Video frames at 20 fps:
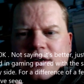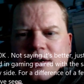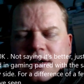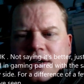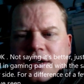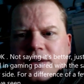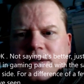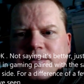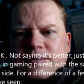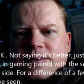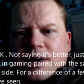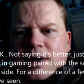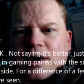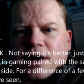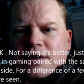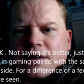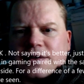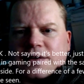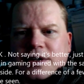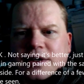Um, um, I
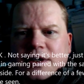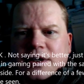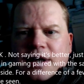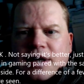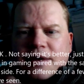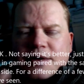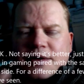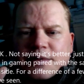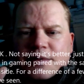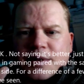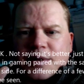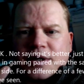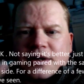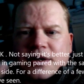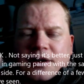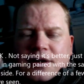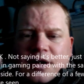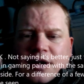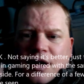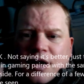can't think now at the minute.
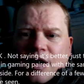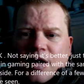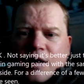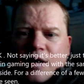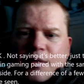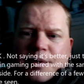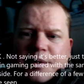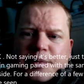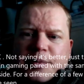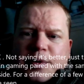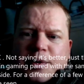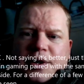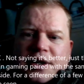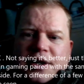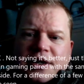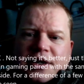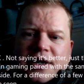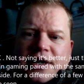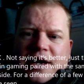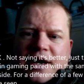I'll probably put it
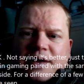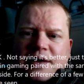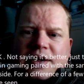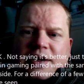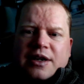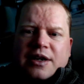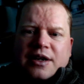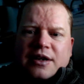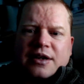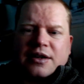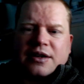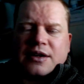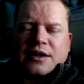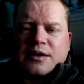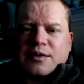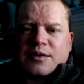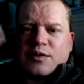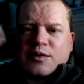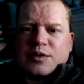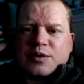in down here.
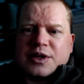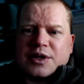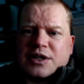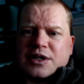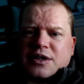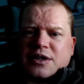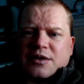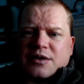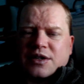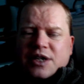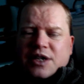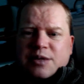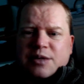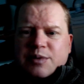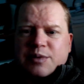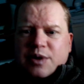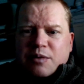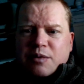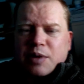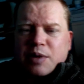Uh, all these
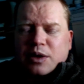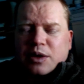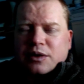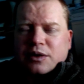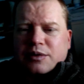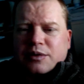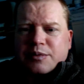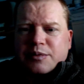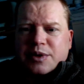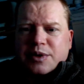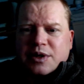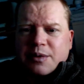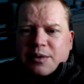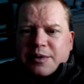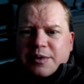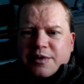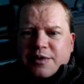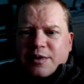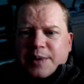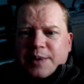CPU model numbers
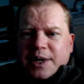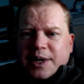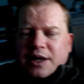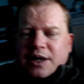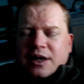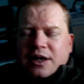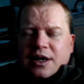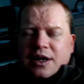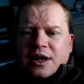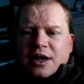coming through my head.